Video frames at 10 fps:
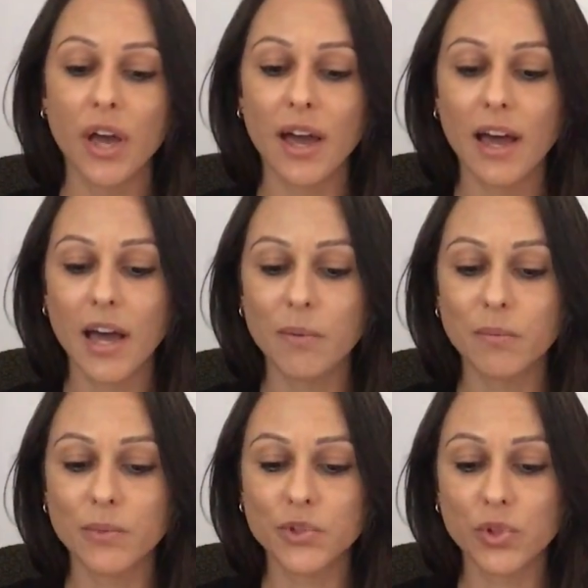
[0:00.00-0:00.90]

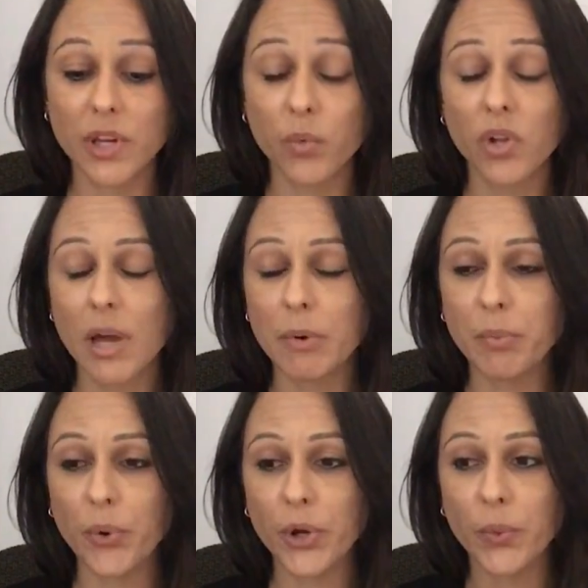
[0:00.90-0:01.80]
Um, so there will come a
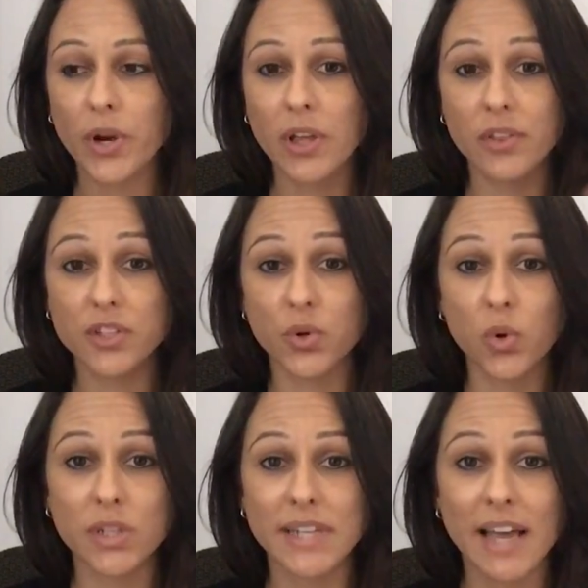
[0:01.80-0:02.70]
point where this
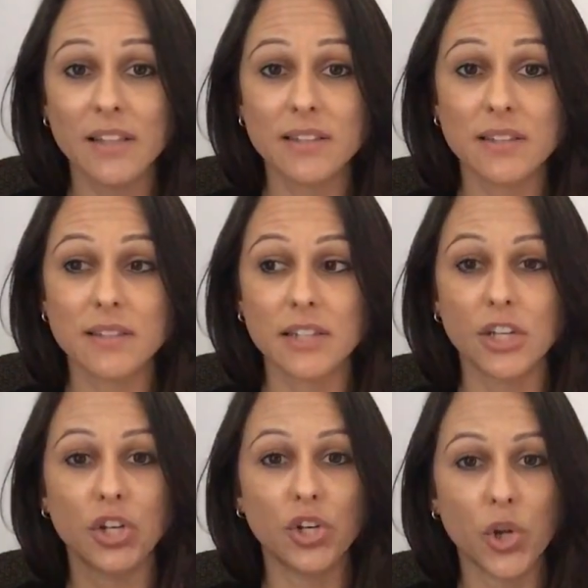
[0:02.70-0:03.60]
whole analysis
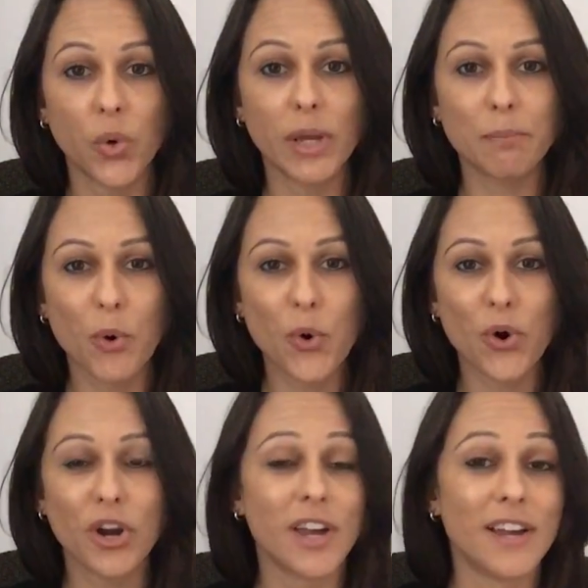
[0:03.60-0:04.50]
and knowing
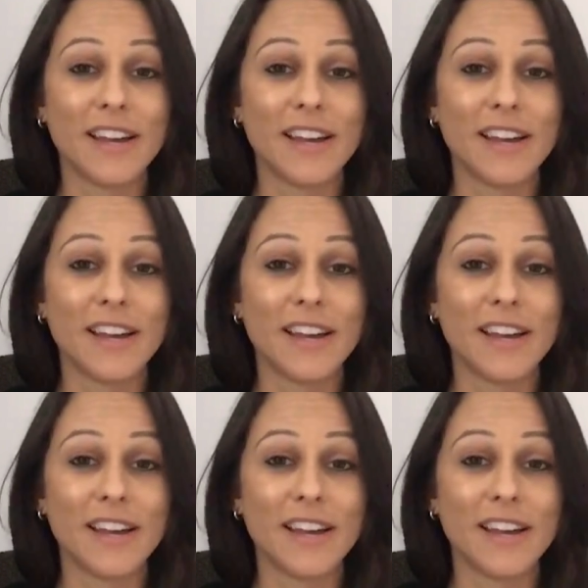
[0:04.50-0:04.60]
more